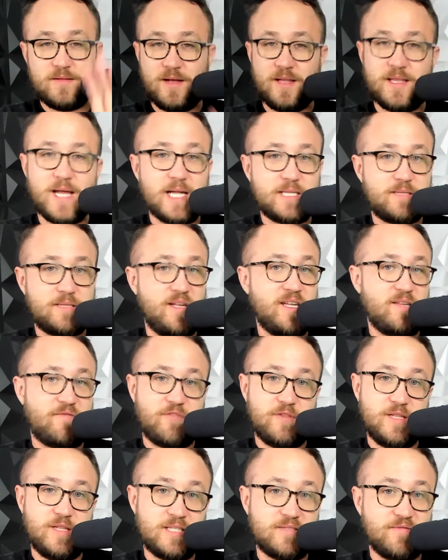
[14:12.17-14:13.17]
That's it
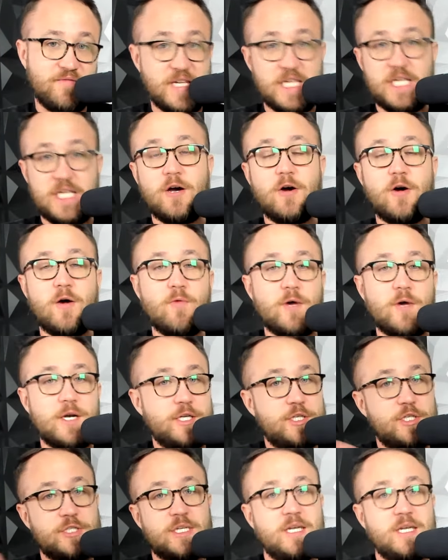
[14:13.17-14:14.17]
for this video. I want to
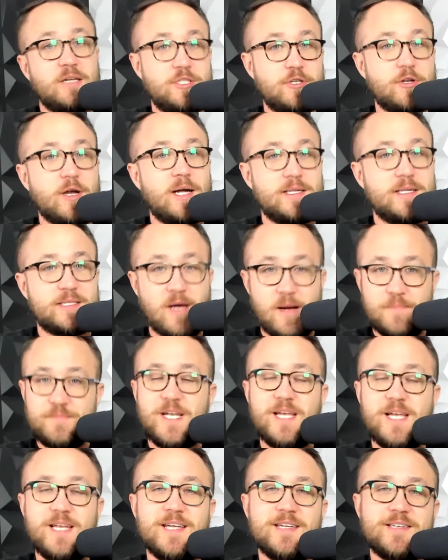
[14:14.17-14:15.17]
just get you guys
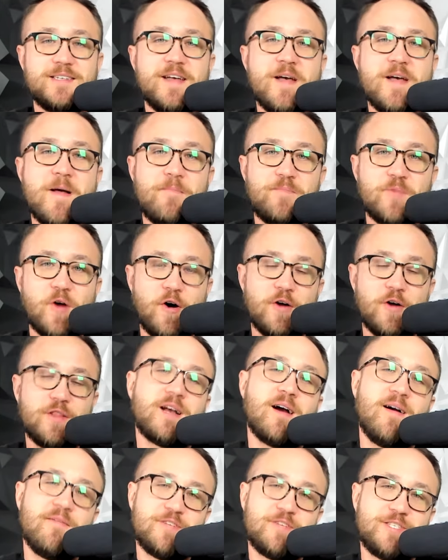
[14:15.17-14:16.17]
updated on the
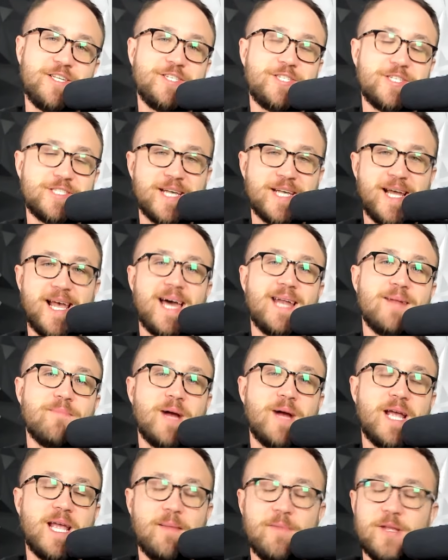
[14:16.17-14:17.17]
conversations I had in
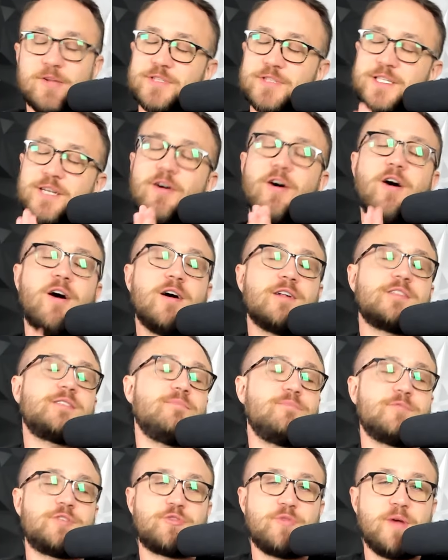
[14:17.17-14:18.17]
Miami. It was an
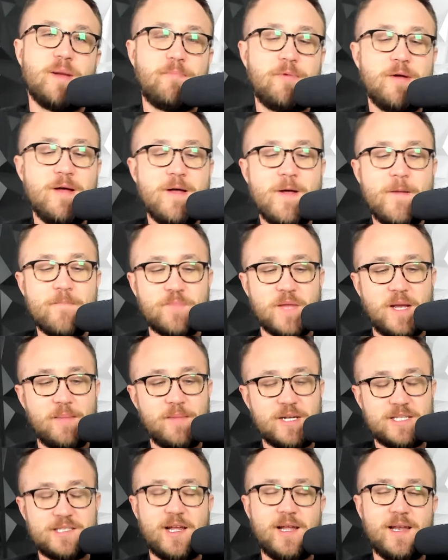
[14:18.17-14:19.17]
awesome trip. I'm
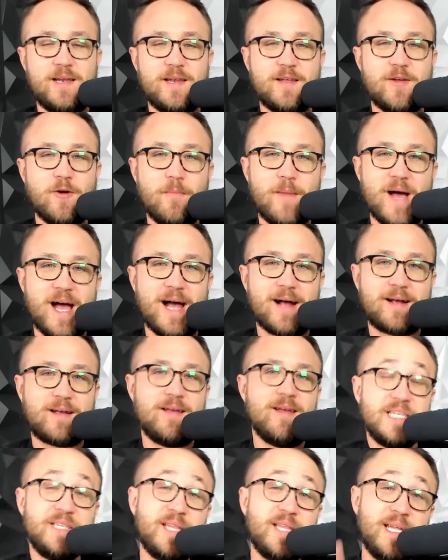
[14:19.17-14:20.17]
excited to go back.
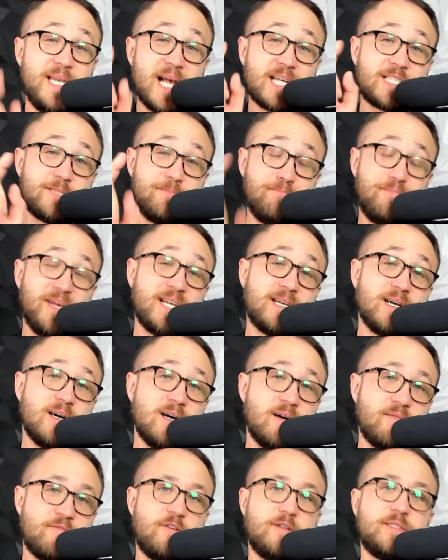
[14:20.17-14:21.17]
The next big
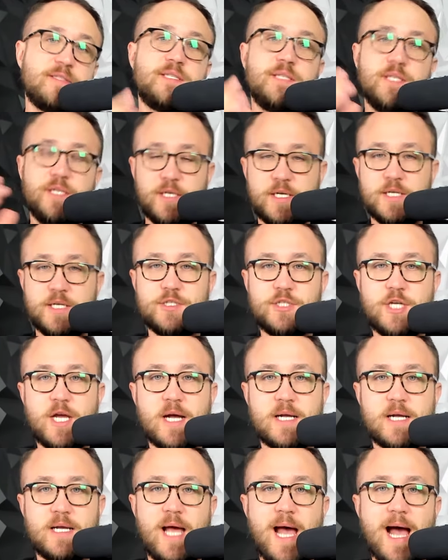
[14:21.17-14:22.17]
conference that you can
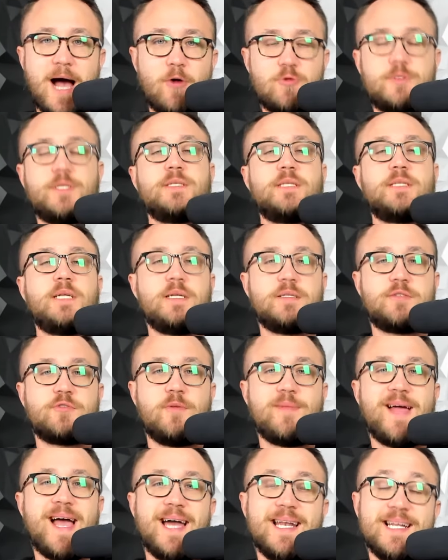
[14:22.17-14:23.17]
check out
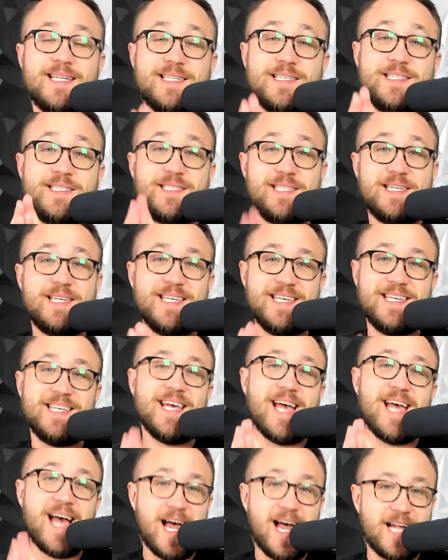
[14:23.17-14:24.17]
Sandstorm at is
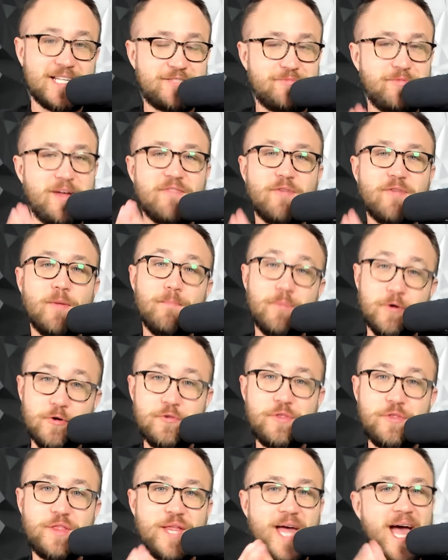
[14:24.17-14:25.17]
CES. We have a
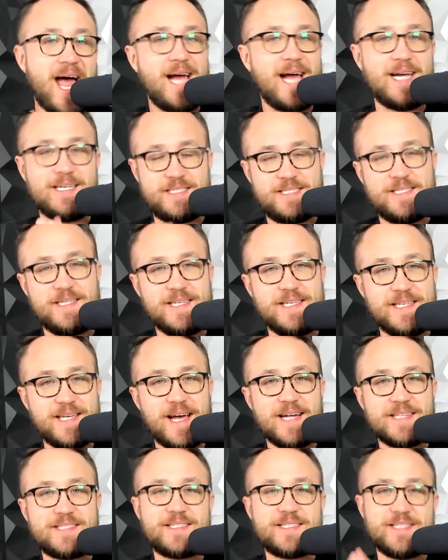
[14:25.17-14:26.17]
booth at
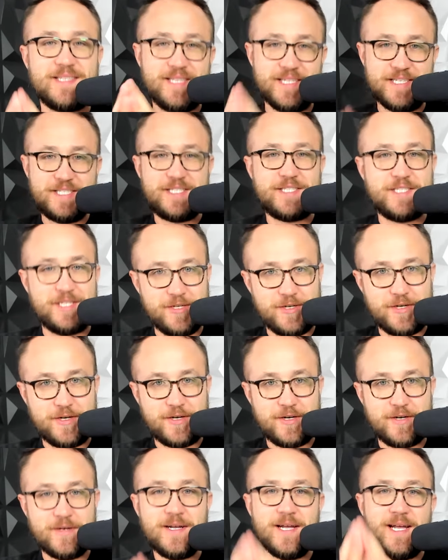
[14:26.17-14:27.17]
CES this
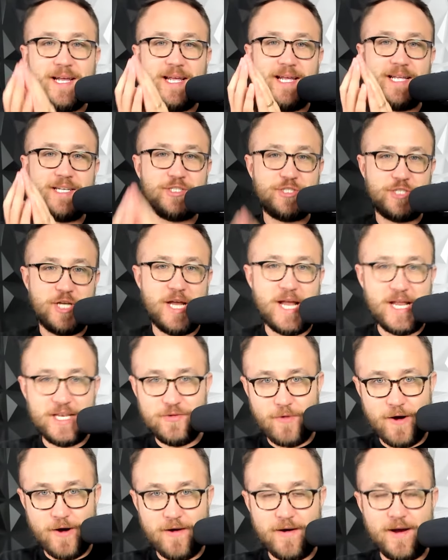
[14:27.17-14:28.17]
year in
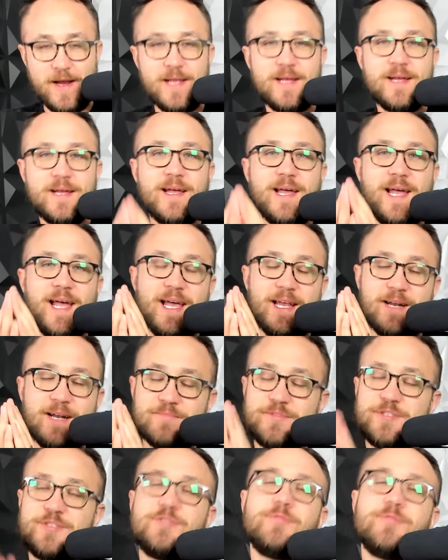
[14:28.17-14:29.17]
January, and I'm
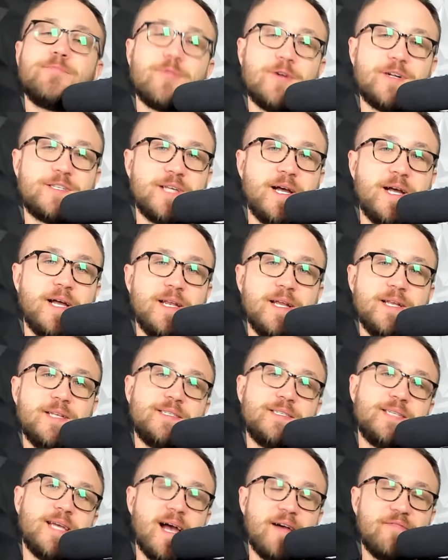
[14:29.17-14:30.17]
super excited
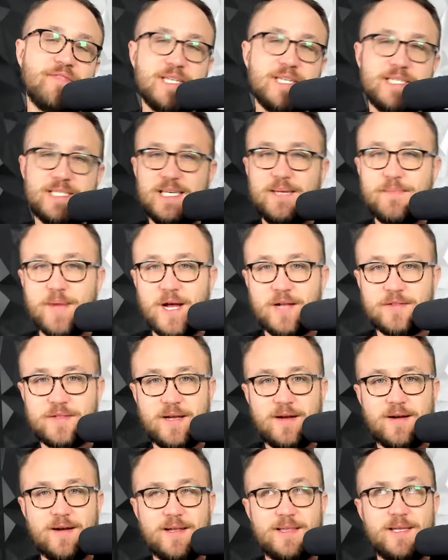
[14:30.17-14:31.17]
to have the team out
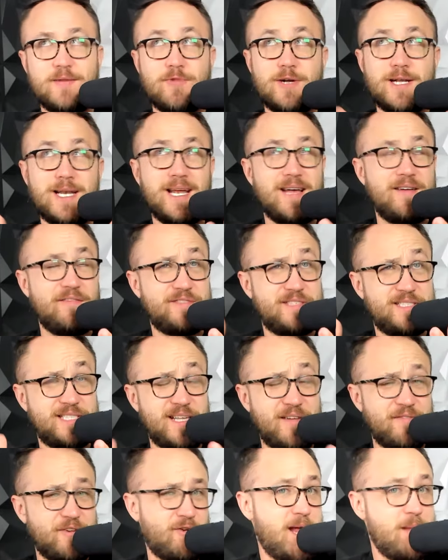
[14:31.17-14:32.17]
there. I think we're going to have
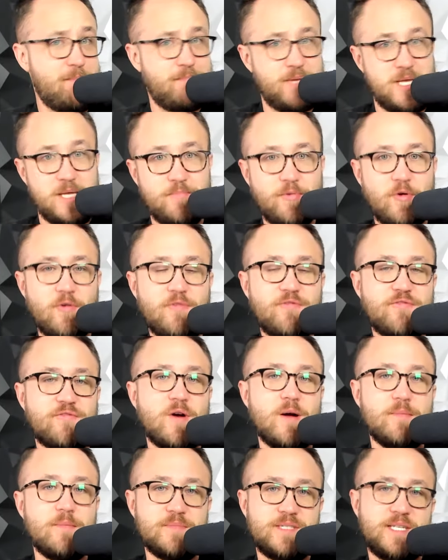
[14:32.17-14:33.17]
7 or 8 people
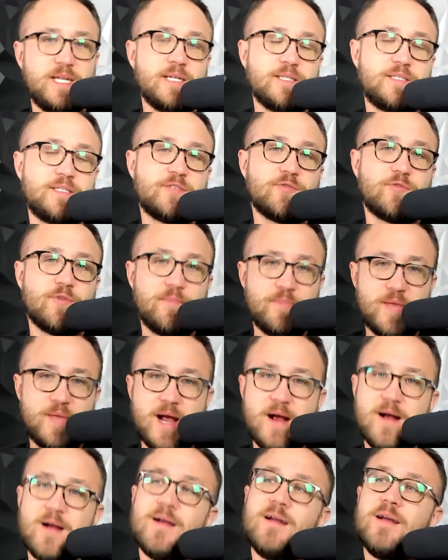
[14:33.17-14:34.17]
from Sandstorm
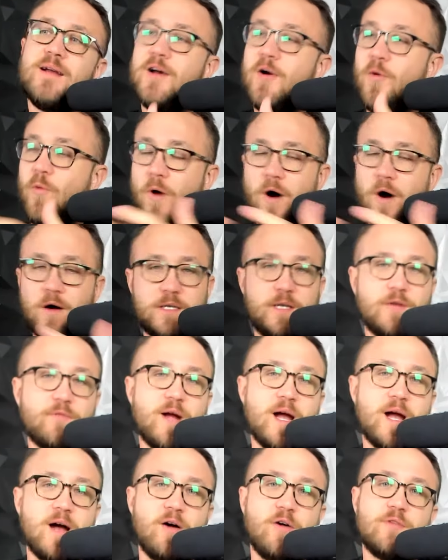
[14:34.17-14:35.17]
there, walking
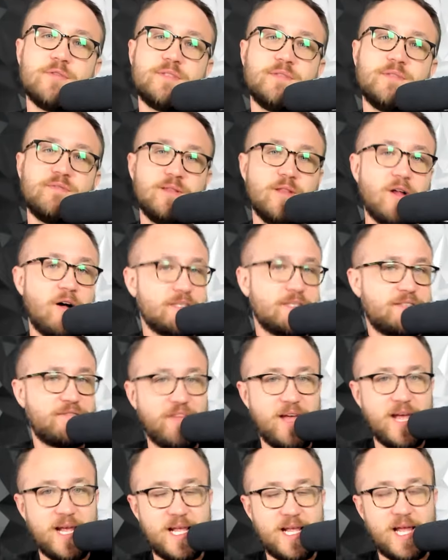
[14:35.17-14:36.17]
around Las
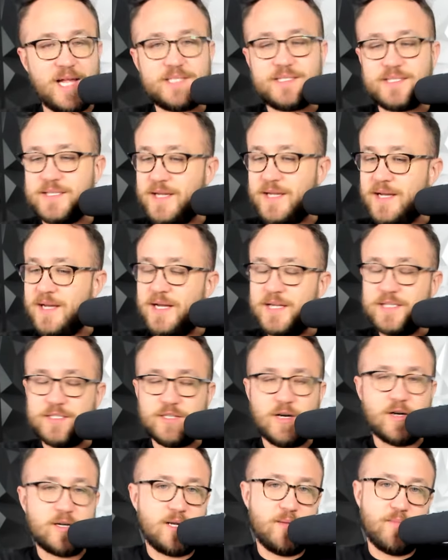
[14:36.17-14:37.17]
Vegas,
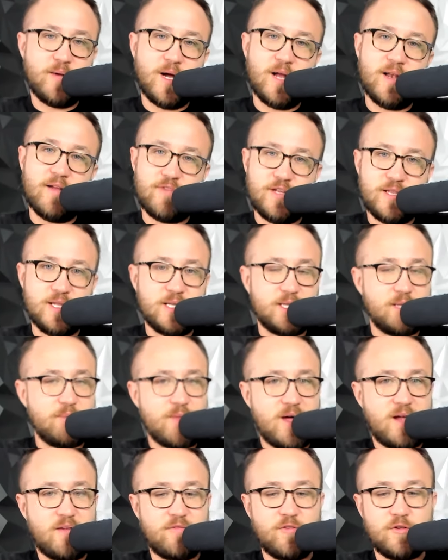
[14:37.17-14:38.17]
talking about everything the
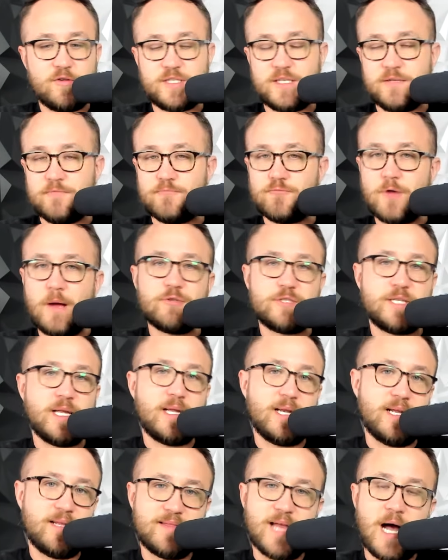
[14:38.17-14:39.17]
metaverse and
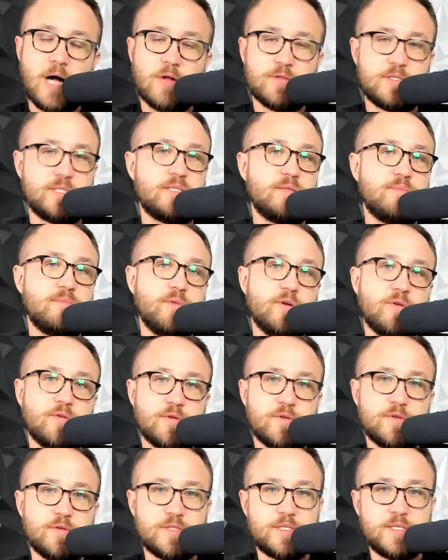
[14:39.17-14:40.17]
representing thousands of
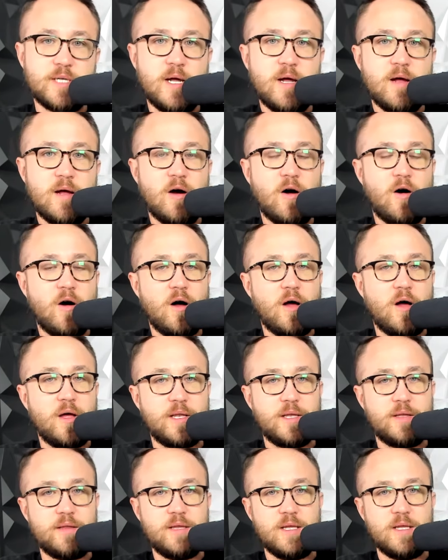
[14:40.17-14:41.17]
builders
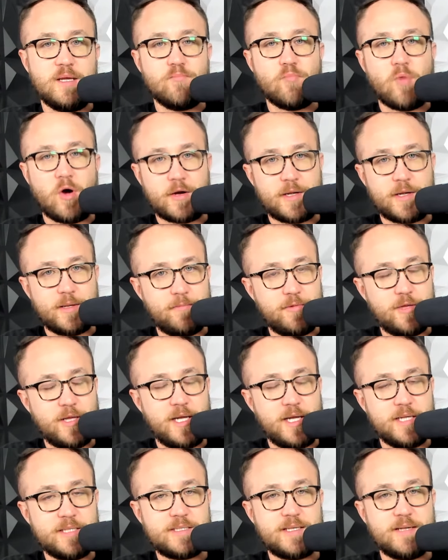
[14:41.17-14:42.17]
on the
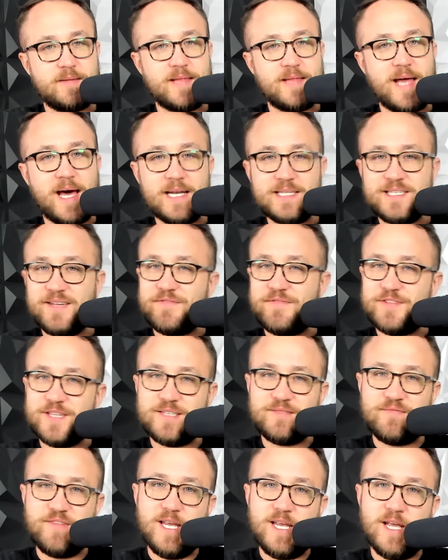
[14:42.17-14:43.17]
marketplace. And that is it for
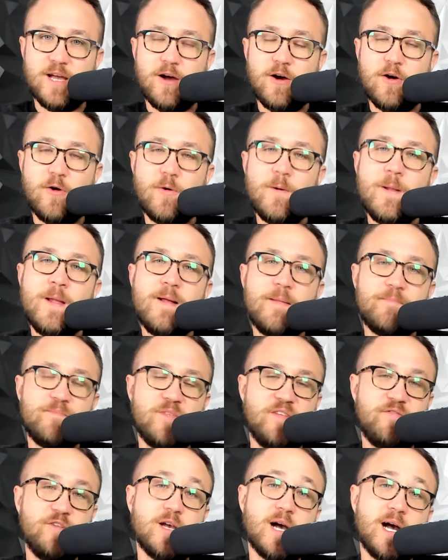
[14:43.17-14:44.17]
this video.
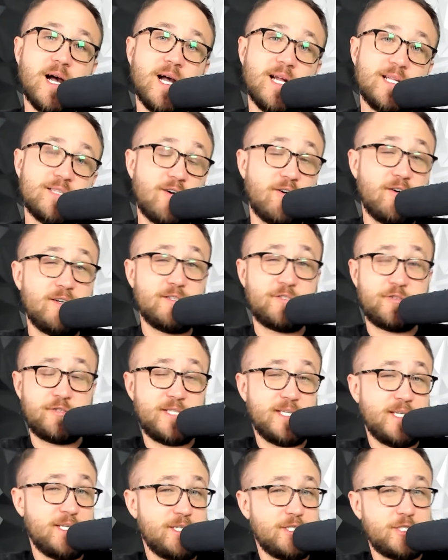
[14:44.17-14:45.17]
If you guys are
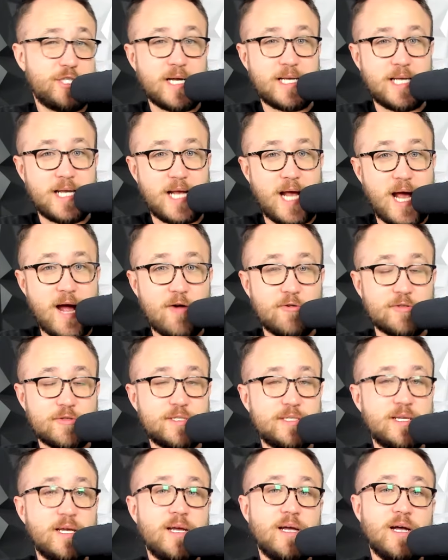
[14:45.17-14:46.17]
interested in checking
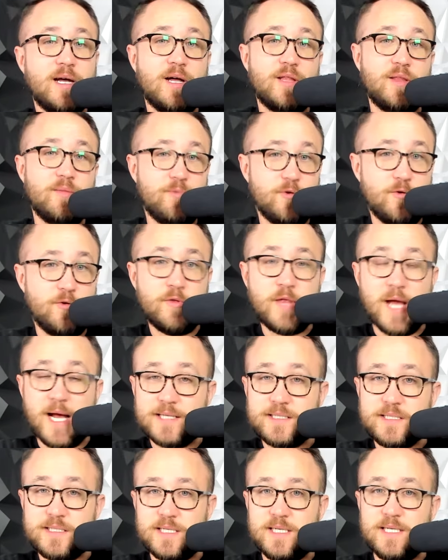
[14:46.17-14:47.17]
out the booth
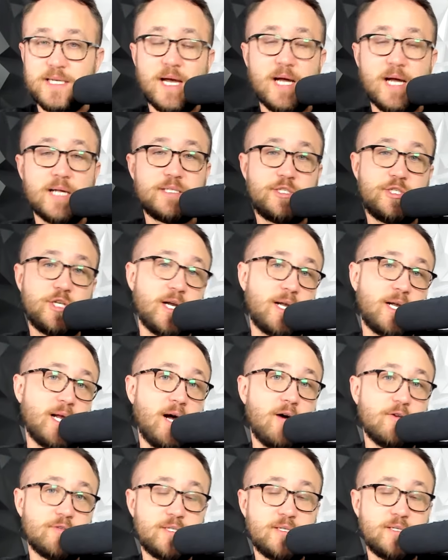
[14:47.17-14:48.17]
at CES, check
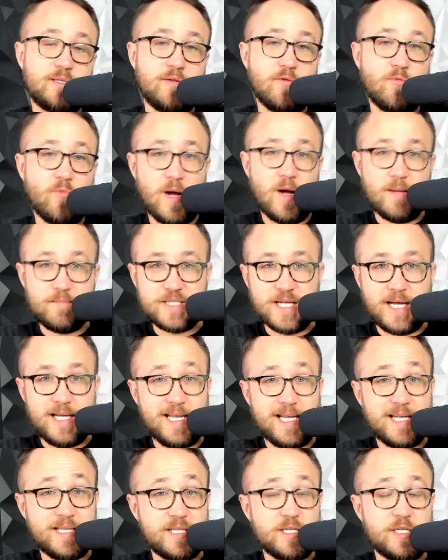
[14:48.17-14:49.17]
out the website
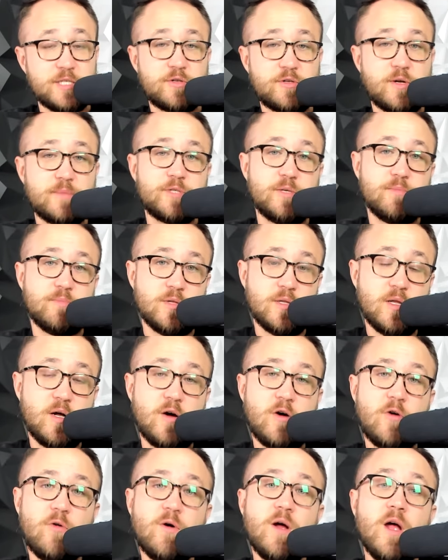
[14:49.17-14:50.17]
in the description
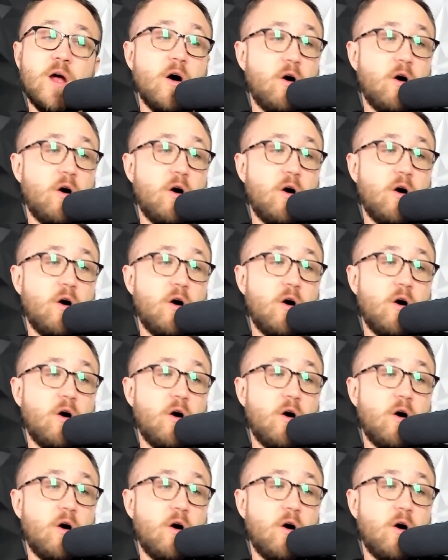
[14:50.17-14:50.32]
below.